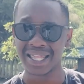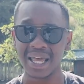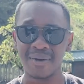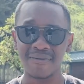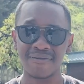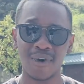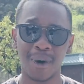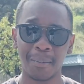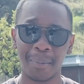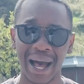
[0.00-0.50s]

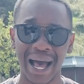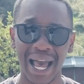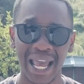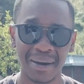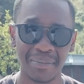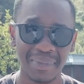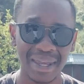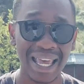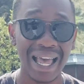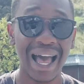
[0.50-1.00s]
M4
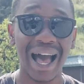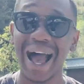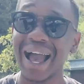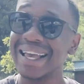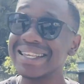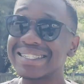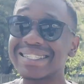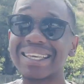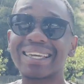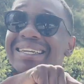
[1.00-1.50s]
behind me, I
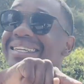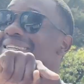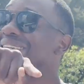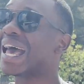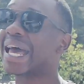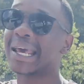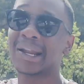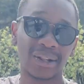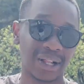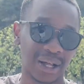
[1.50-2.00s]

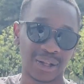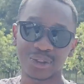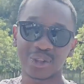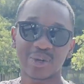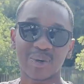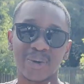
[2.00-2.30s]
skedaddle out the